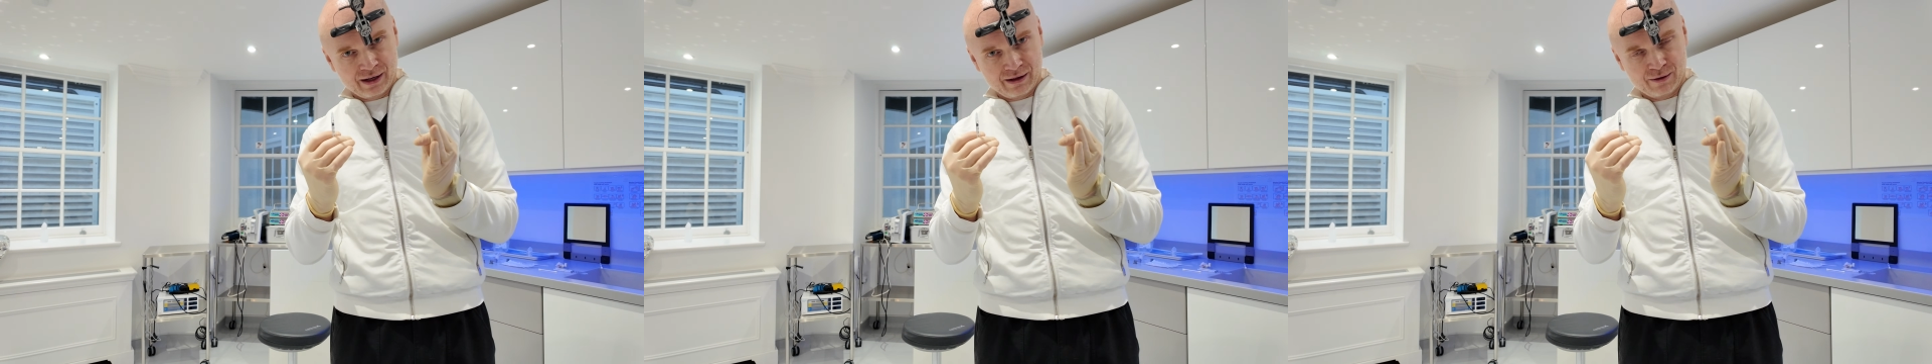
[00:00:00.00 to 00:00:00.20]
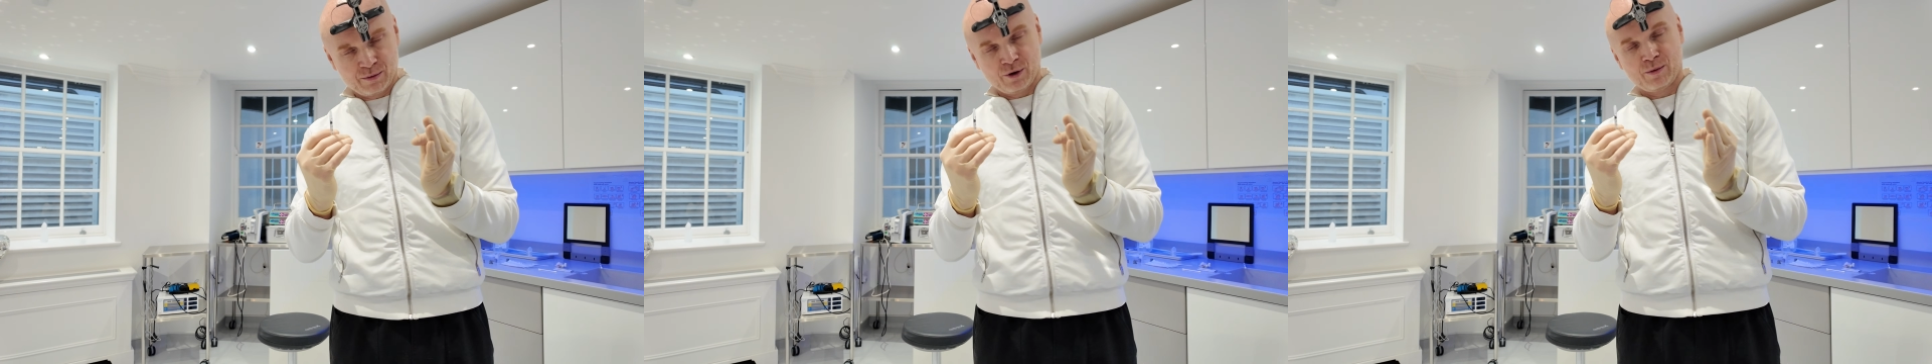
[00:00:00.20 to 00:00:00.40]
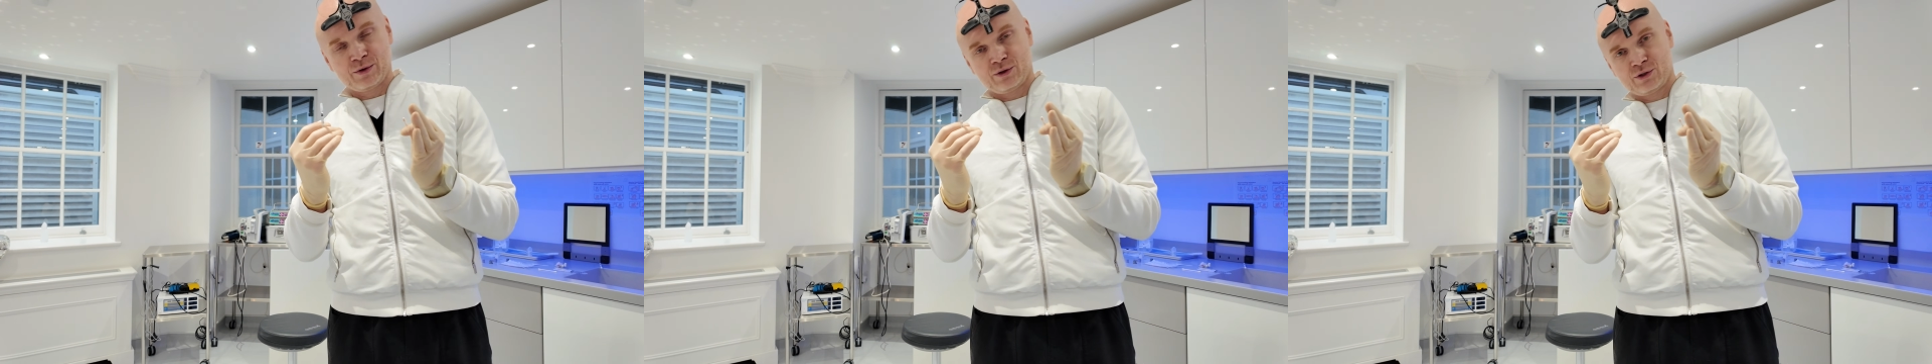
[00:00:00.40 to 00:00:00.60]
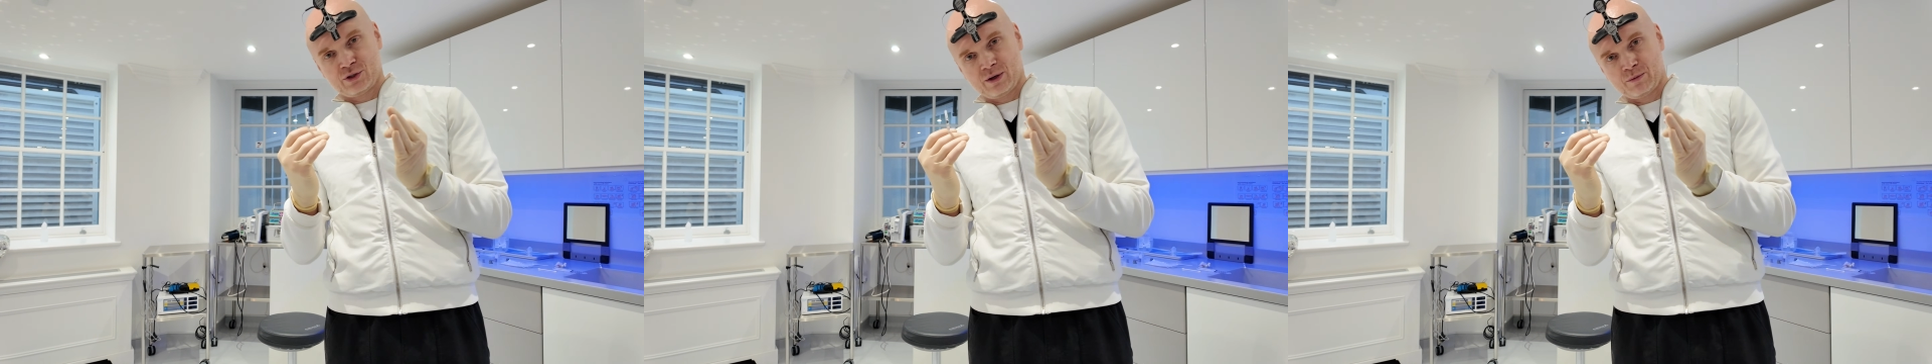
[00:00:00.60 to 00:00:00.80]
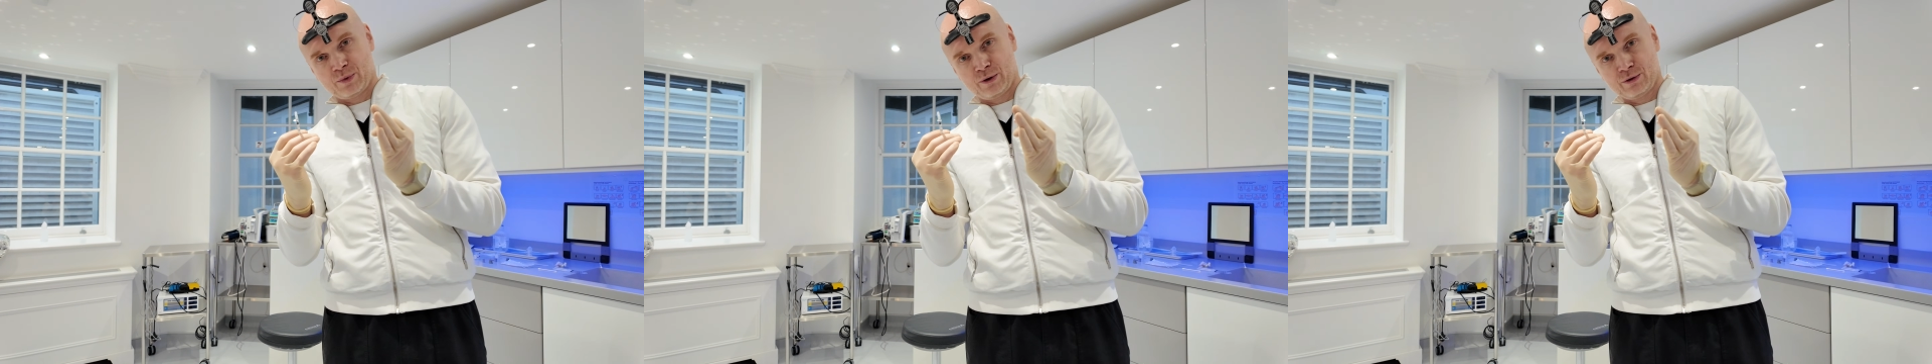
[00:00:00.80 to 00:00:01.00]
and the moment you
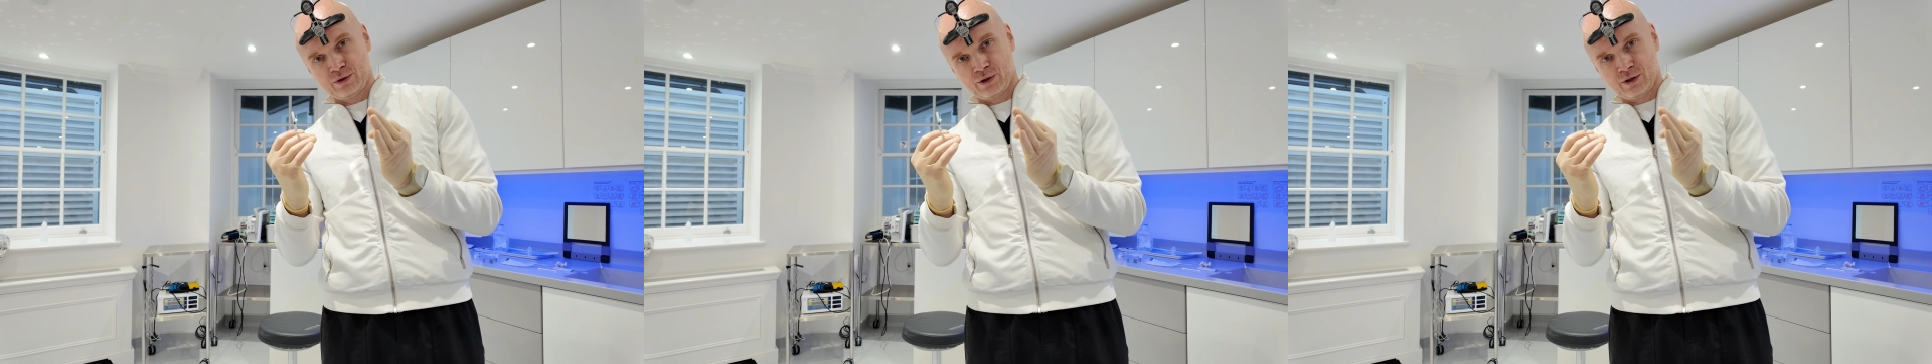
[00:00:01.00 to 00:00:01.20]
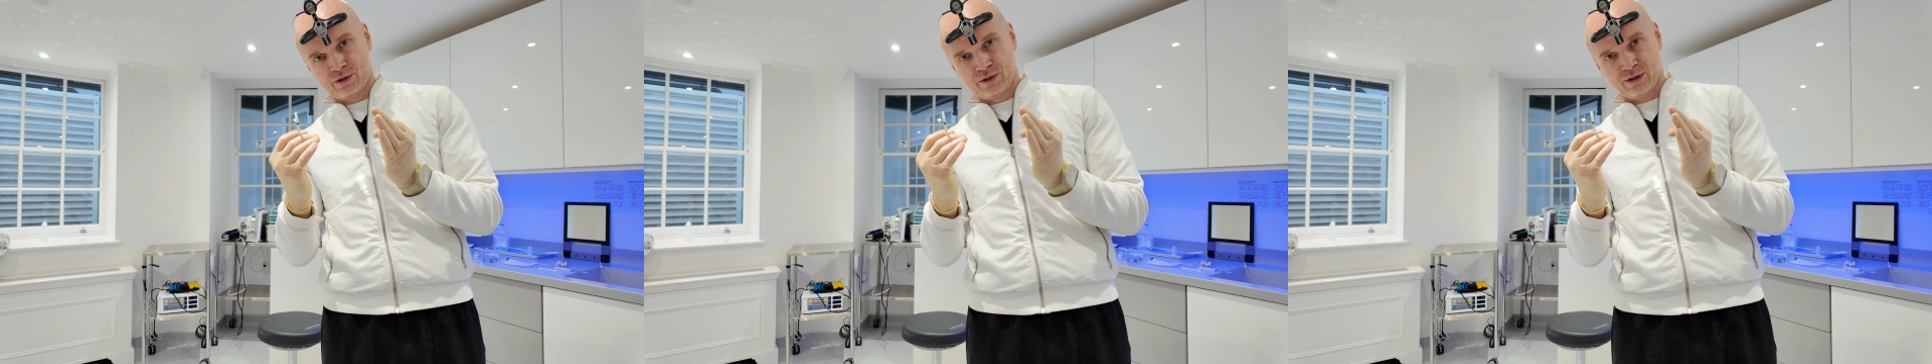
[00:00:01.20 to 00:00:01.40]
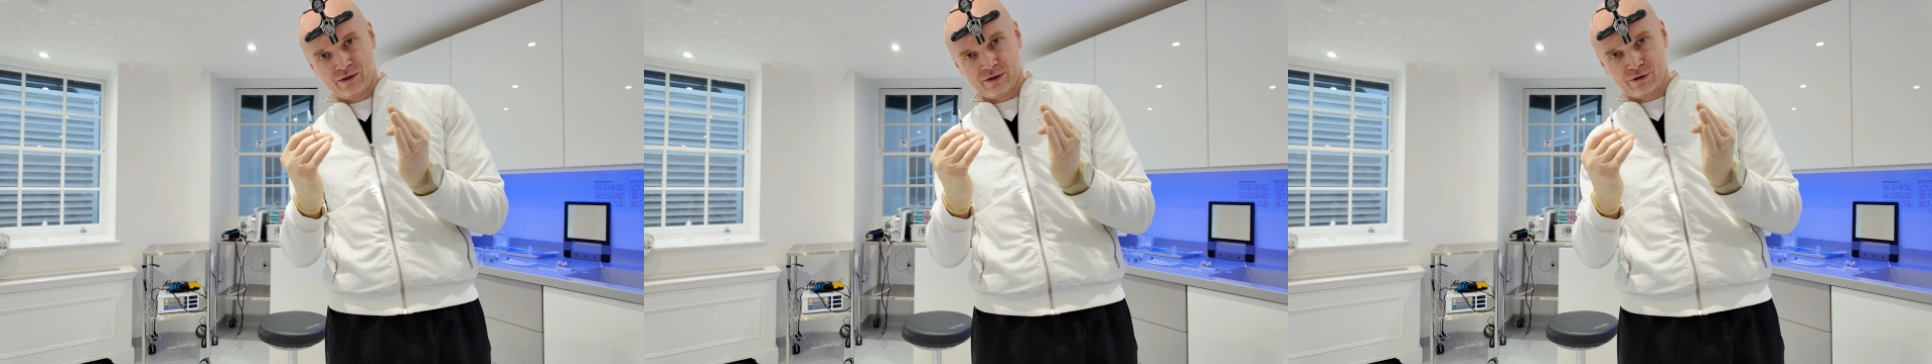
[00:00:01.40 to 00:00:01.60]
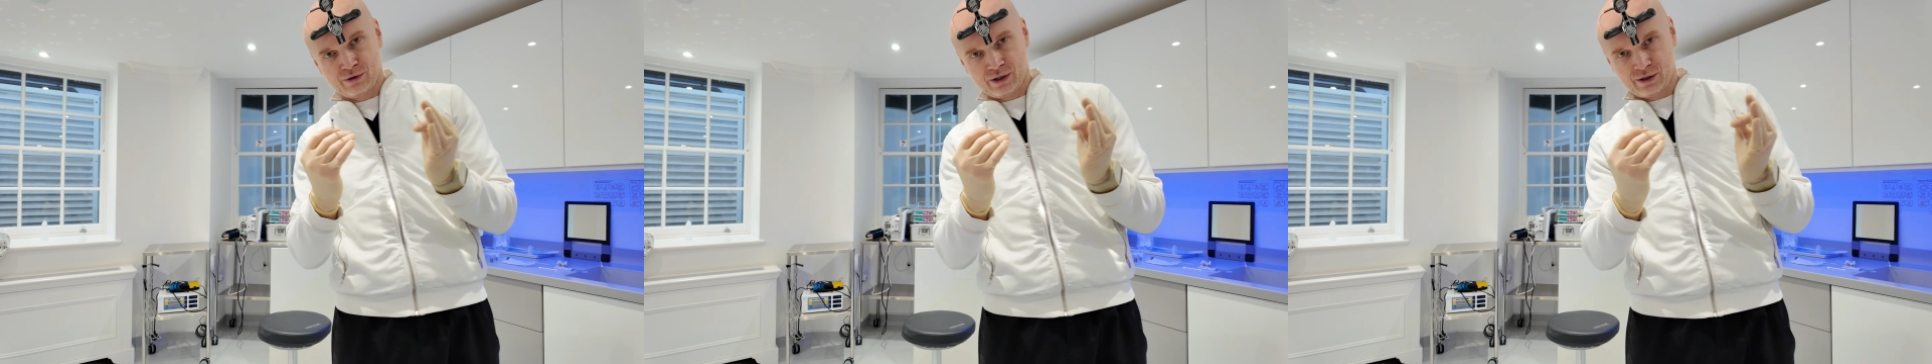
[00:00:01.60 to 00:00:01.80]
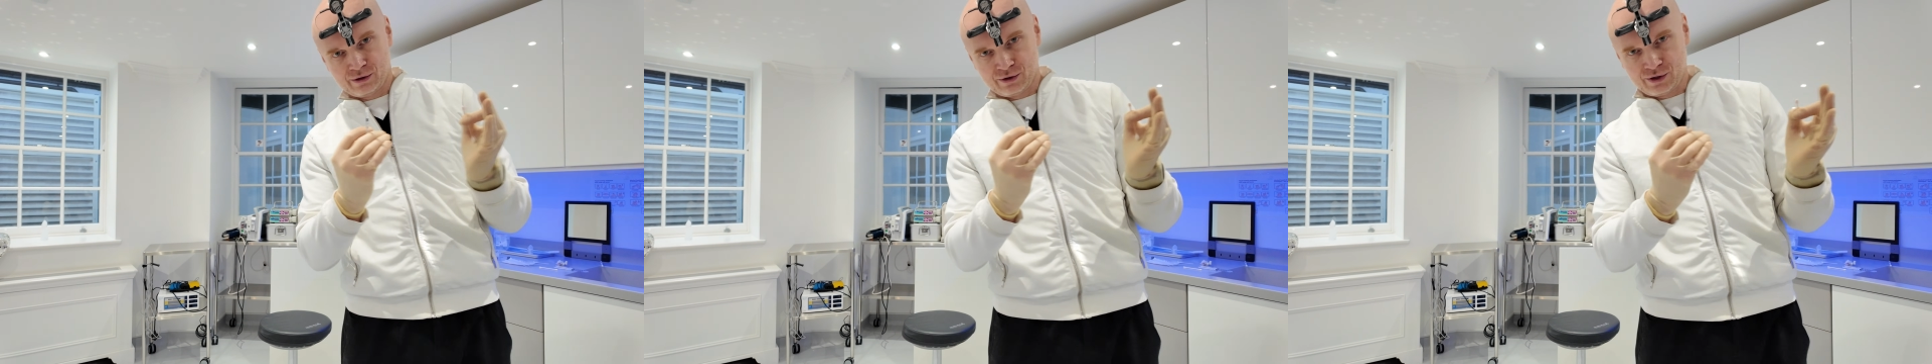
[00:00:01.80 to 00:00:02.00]
stop Botox, the
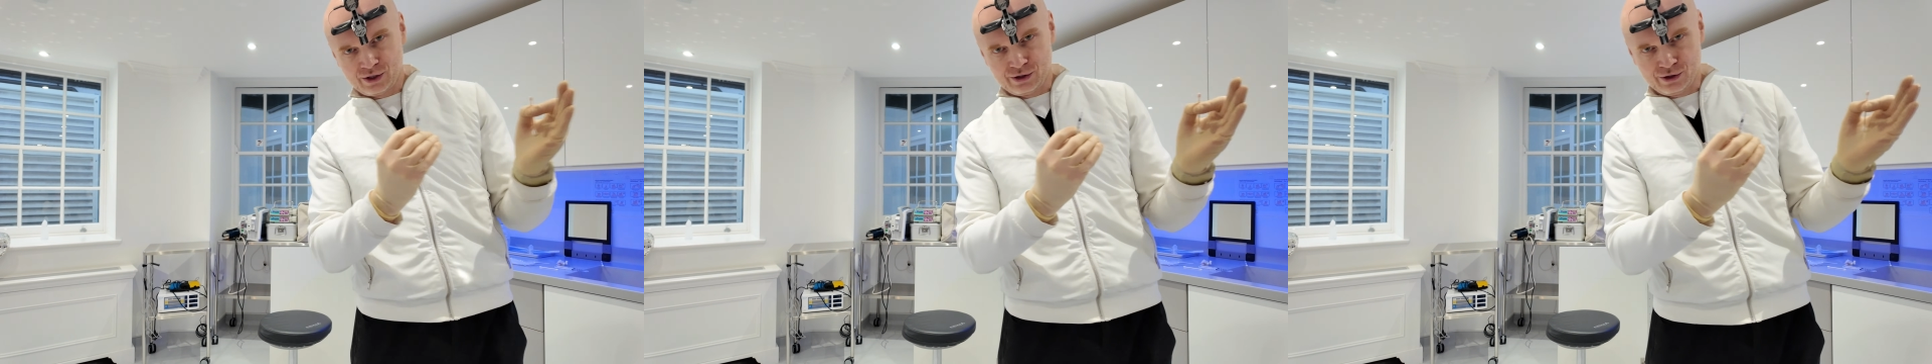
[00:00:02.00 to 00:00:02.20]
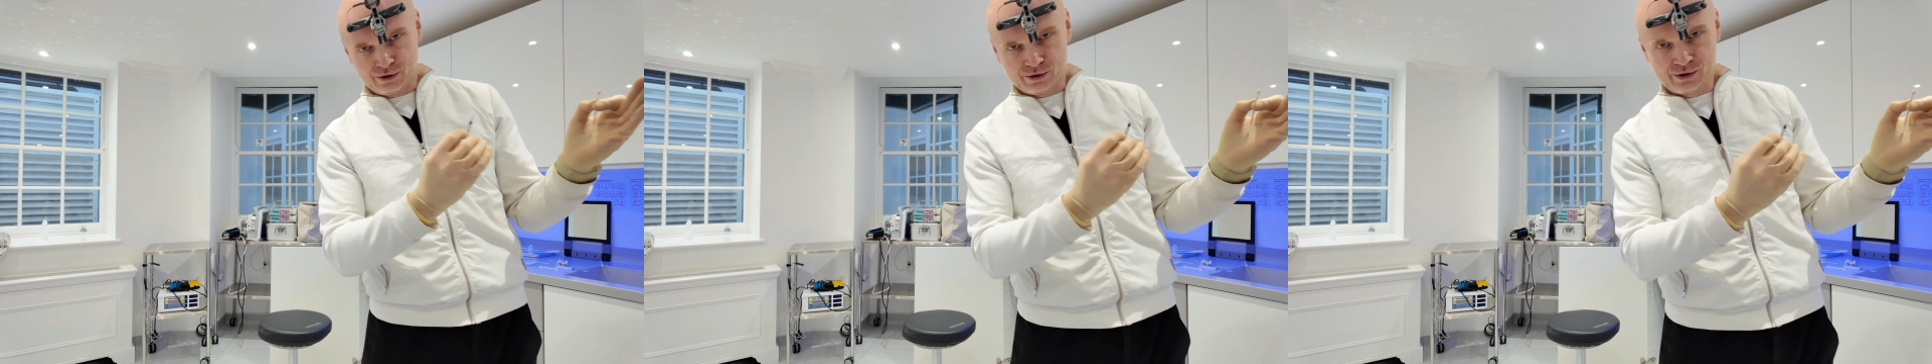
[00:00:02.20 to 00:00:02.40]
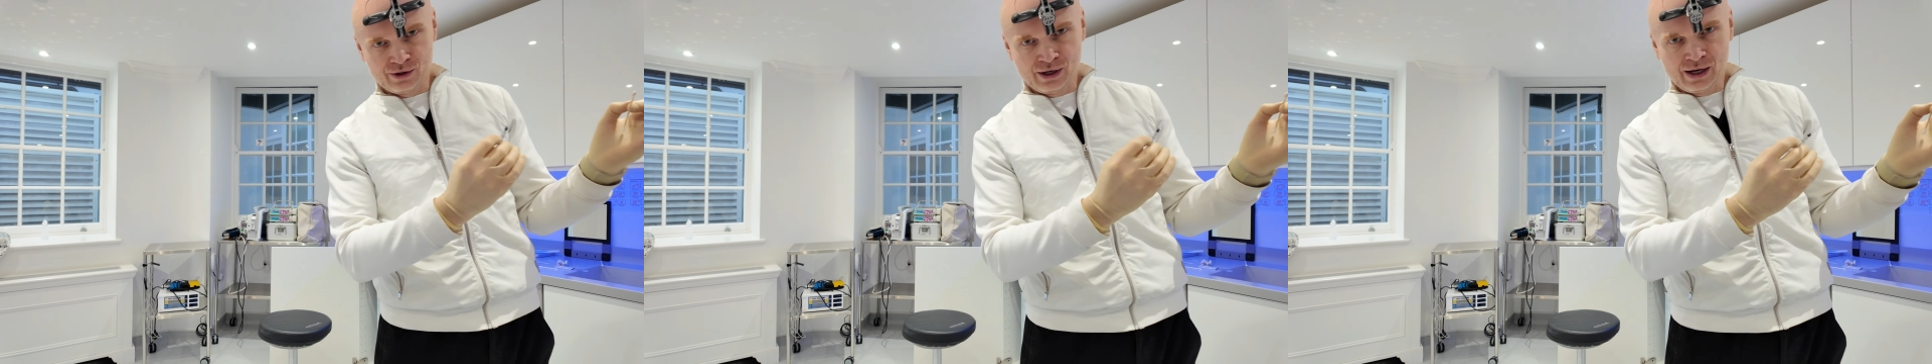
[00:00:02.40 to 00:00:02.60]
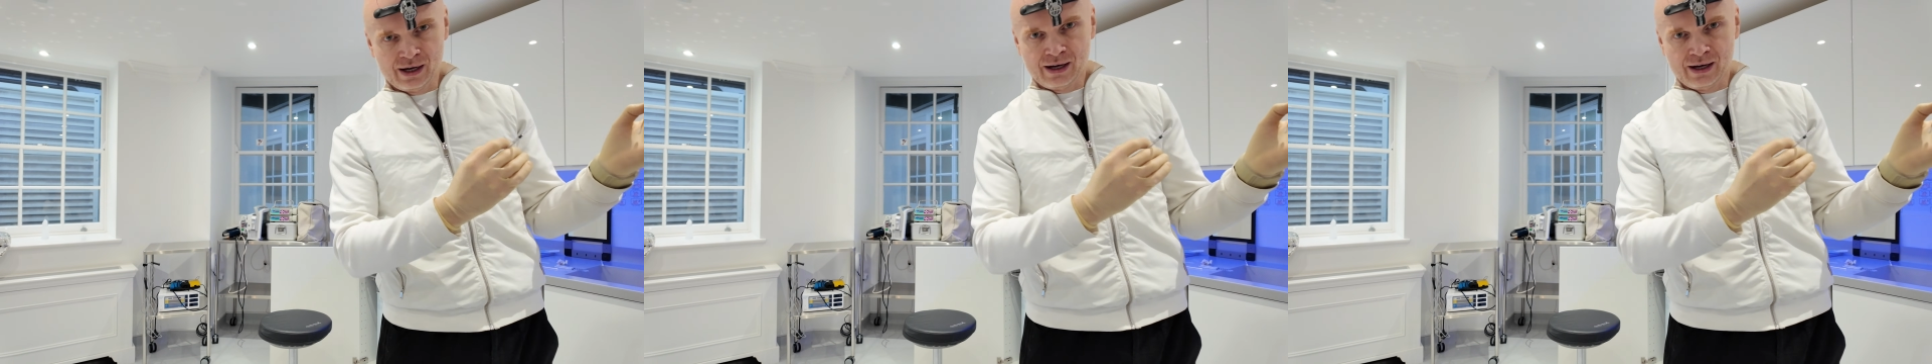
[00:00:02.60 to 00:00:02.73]
train continues.